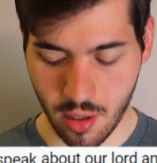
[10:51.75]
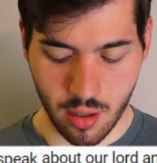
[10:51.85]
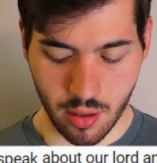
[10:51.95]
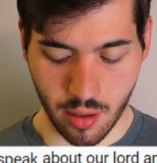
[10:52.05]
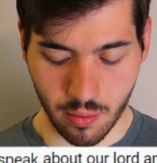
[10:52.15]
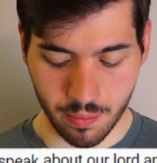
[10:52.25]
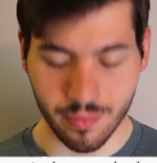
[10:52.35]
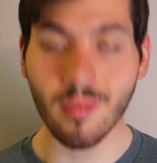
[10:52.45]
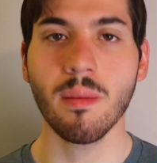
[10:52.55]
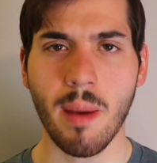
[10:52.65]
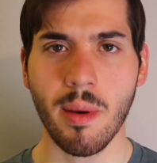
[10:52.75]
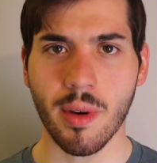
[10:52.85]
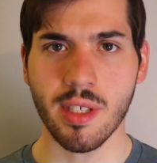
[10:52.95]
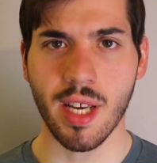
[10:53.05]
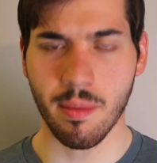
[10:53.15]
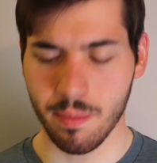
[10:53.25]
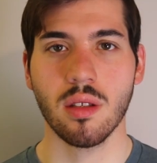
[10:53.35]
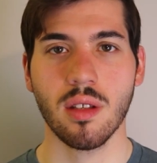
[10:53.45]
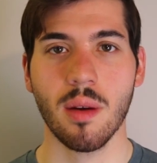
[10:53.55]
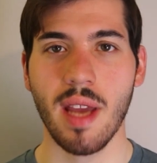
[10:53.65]
So, maybe one day.
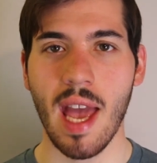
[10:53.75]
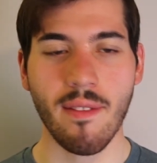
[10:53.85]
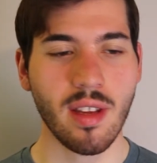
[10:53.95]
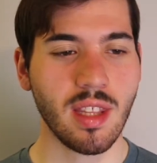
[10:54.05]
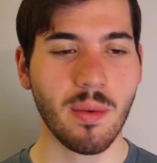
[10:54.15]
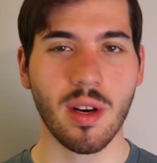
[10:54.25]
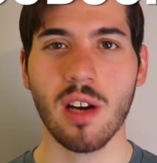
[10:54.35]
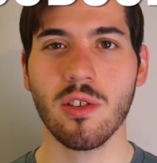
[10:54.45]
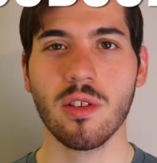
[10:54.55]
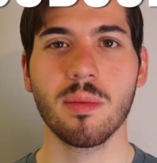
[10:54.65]
So there we have it, the 100